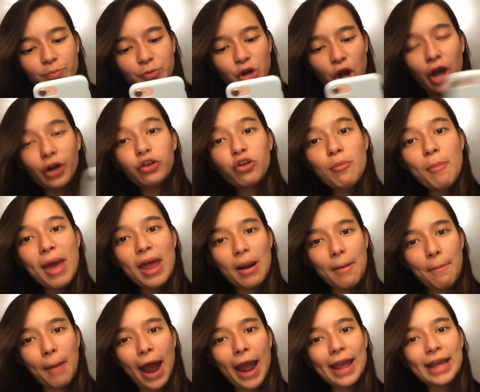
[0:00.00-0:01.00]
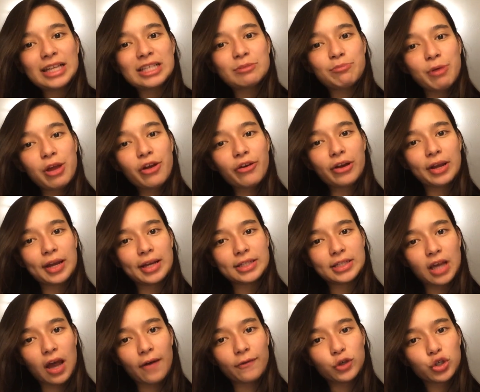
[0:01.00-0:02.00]
document my
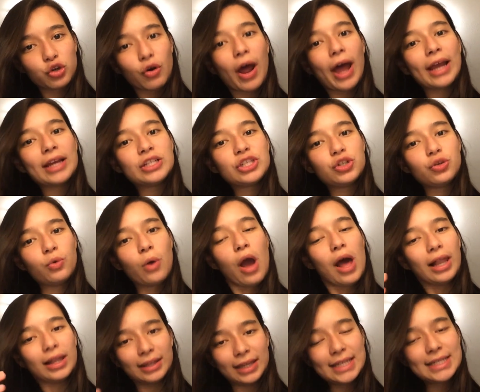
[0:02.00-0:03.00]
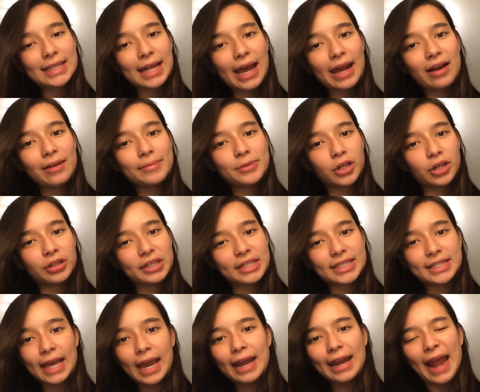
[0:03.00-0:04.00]
experience of trying to list items on the
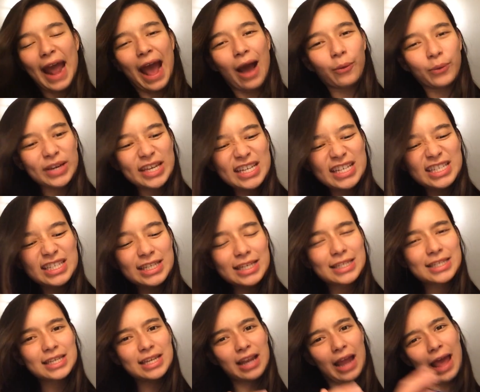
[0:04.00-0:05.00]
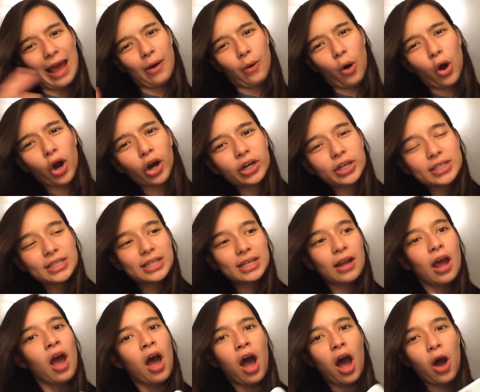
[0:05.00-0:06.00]
site. How easy is it? How hard is it?